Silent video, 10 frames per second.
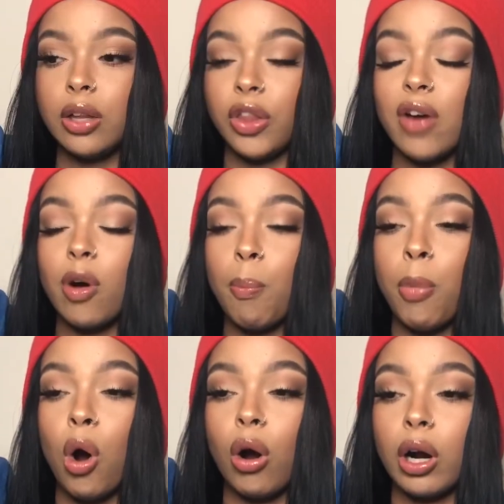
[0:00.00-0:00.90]
They have a
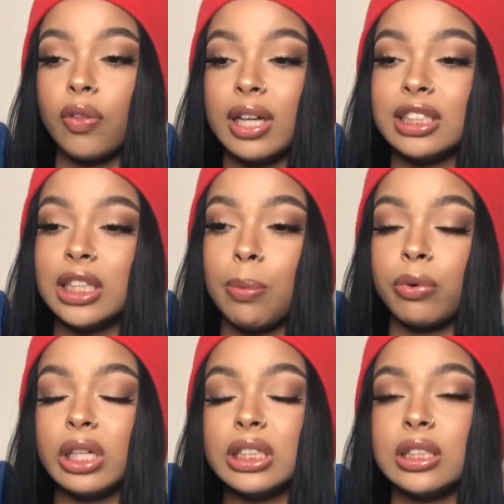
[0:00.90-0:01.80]
bar that
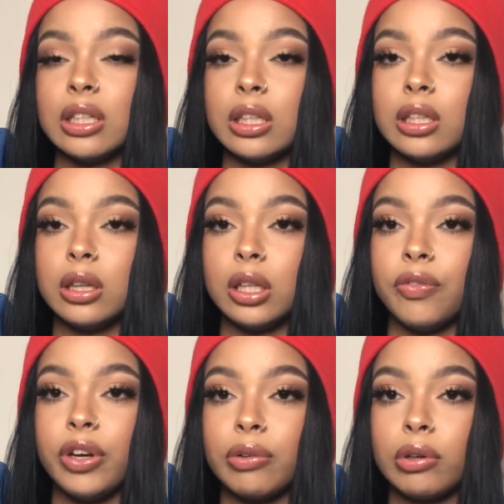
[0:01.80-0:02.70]
separates the
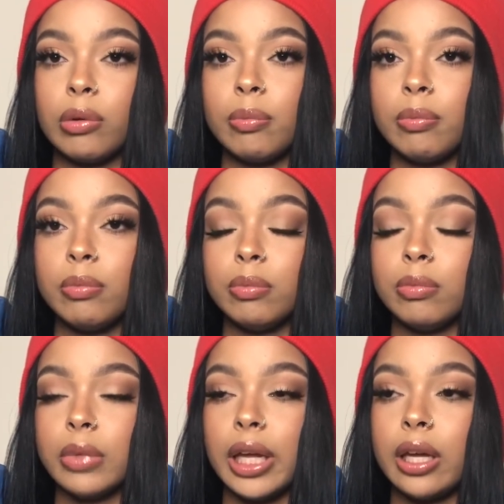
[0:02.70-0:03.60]
living room,
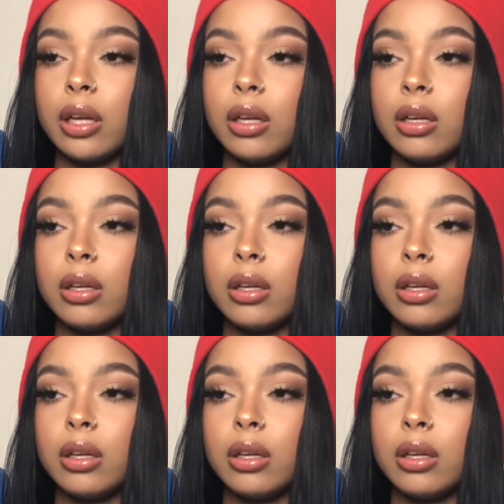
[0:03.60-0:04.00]
like,